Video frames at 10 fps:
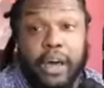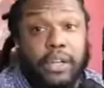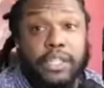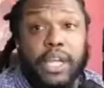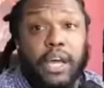
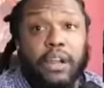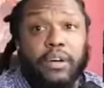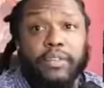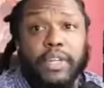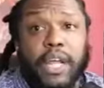a shadow
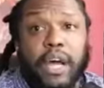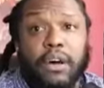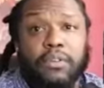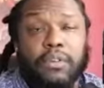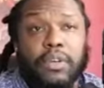of a doubt.
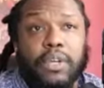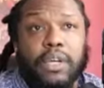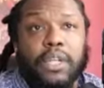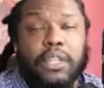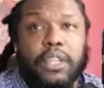
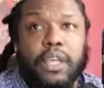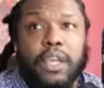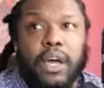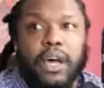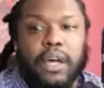Yeah.
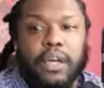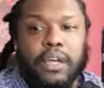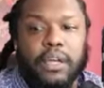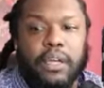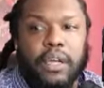The uh,
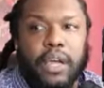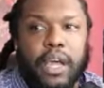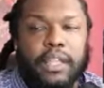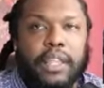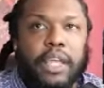
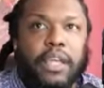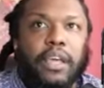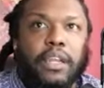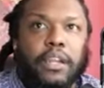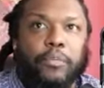I think
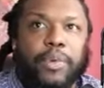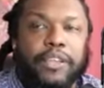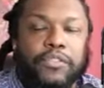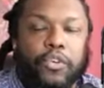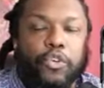it
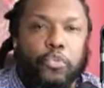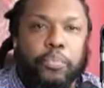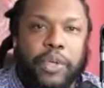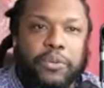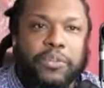depends on who
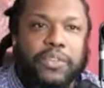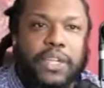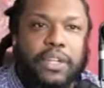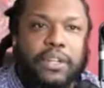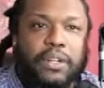builds
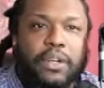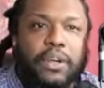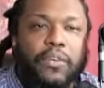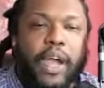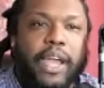it,
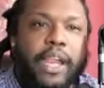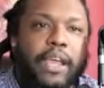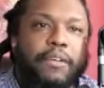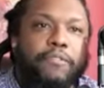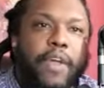right?
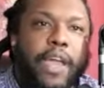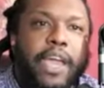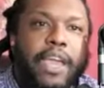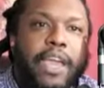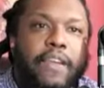If
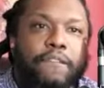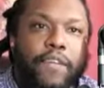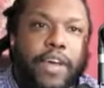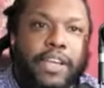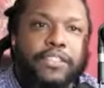a
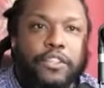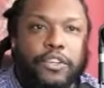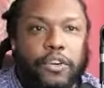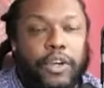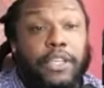
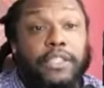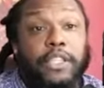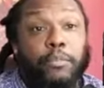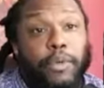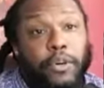investor is
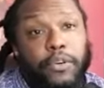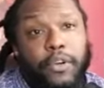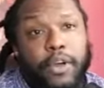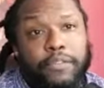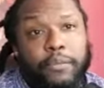the builder
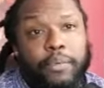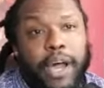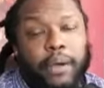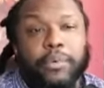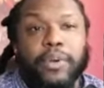of the
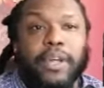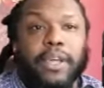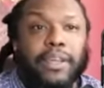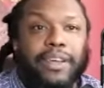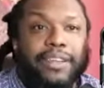
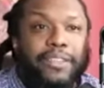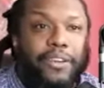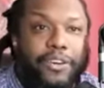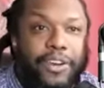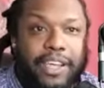property, they're
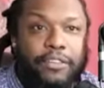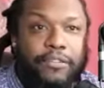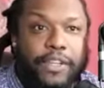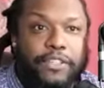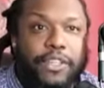going to wow.
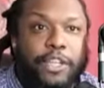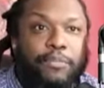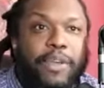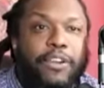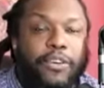individually
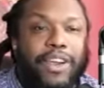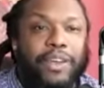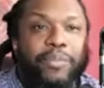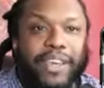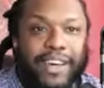meter
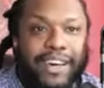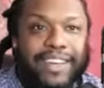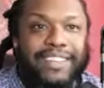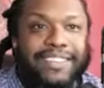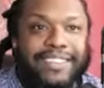it
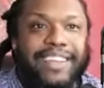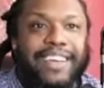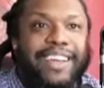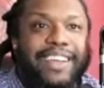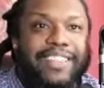because
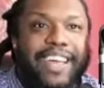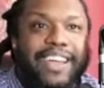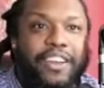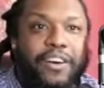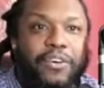they
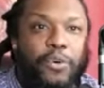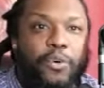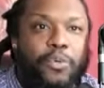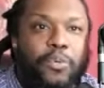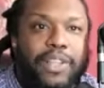
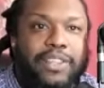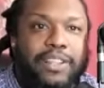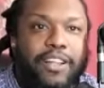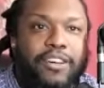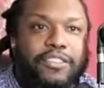know what the
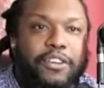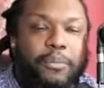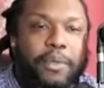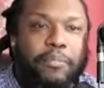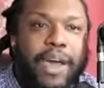
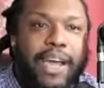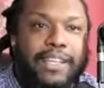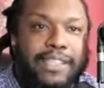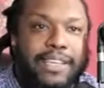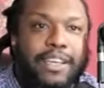long-term impact
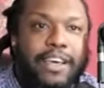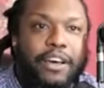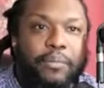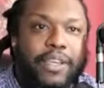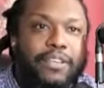to
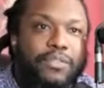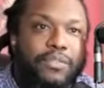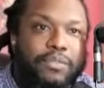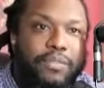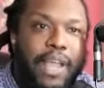income
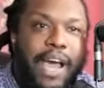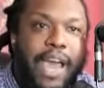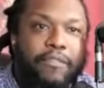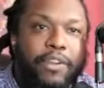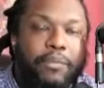is not
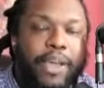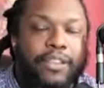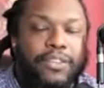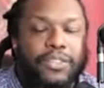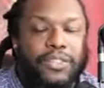having to pay
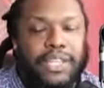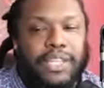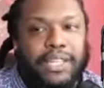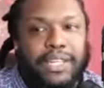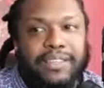those
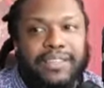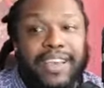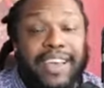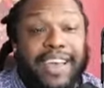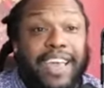utilities
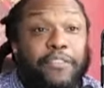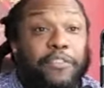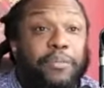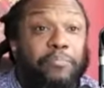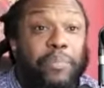if
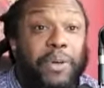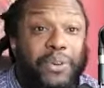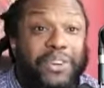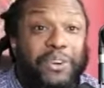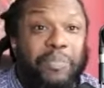a
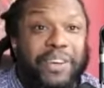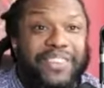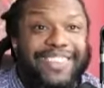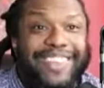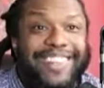builder
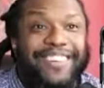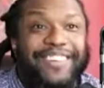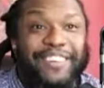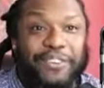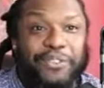builds it, they're
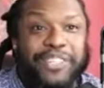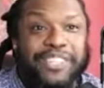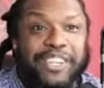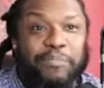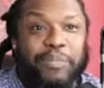going to do what's
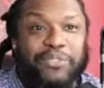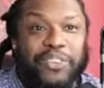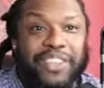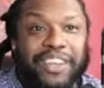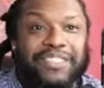cheapest for
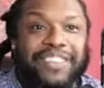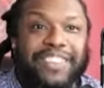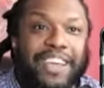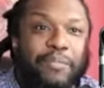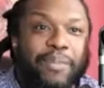them so
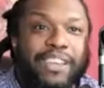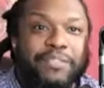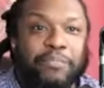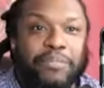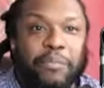they can make
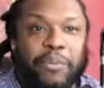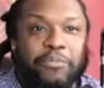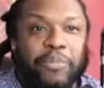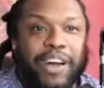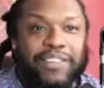some, the
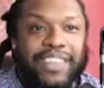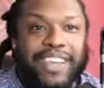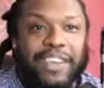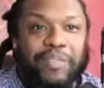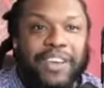most profit they
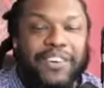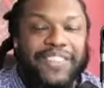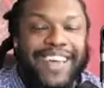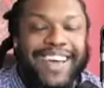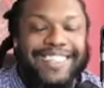can make on
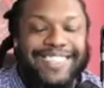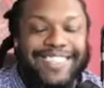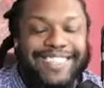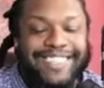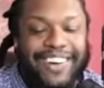the
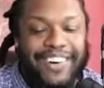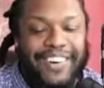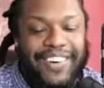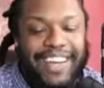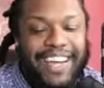exit. So oh,